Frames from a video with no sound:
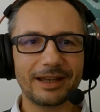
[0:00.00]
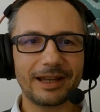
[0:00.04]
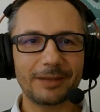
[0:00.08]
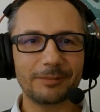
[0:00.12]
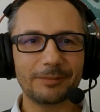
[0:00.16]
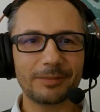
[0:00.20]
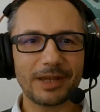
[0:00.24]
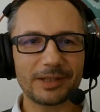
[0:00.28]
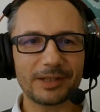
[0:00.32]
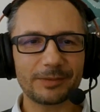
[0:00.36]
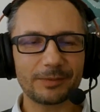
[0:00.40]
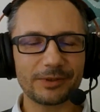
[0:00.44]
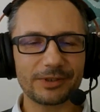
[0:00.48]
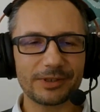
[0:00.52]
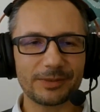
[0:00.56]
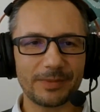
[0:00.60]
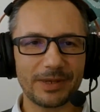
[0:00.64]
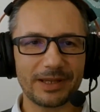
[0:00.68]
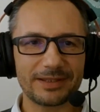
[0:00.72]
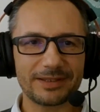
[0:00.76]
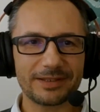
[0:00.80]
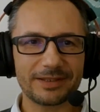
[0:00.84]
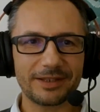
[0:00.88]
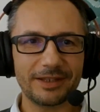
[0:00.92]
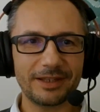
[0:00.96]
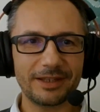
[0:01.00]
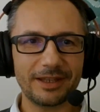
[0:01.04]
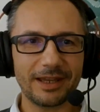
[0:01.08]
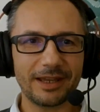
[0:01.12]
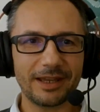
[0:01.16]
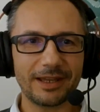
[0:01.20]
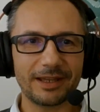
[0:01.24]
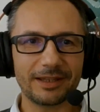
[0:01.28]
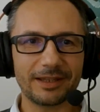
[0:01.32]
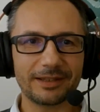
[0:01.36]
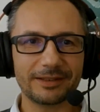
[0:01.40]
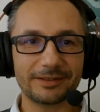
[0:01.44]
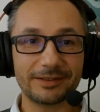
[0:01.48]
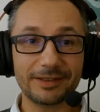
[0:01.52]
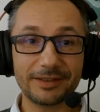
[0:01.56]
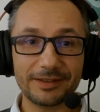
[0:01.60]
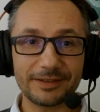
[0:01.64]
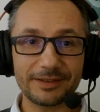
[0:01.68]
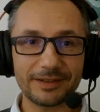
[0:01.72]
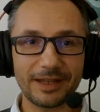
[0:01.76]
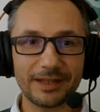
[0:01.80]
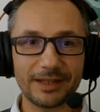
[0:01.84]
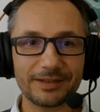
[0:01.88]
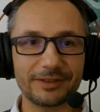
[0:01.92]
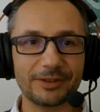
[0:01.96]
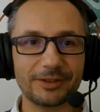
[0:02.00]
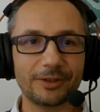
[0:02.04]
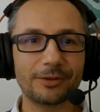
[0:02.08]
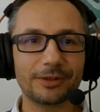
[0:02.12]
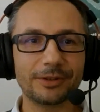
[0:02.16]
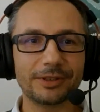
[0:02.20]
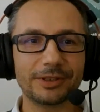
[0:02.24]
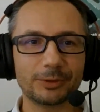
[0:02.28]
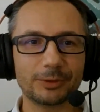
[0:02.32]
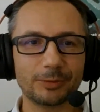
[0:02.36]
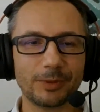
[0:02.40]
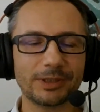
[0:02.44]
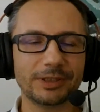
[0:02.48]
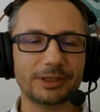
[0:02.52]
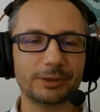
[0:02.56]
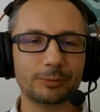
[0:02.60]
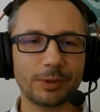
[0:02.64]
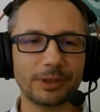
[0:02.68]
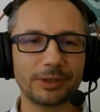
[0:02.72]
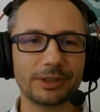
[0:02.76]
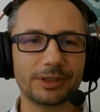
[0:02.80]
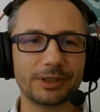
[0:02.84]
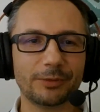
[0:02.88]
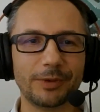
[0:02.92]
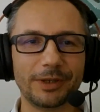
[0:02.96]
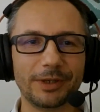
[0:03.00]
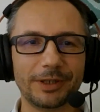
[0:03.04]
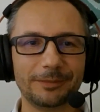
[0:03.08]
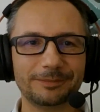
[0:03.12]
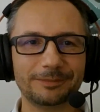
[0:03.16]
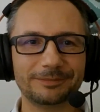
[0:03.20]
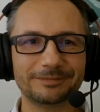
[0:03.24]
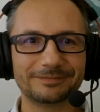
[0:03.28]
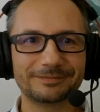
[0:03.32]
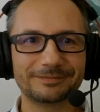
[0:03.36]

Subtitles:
I'm Kaspar Szymanski, and this is SEO in 2023.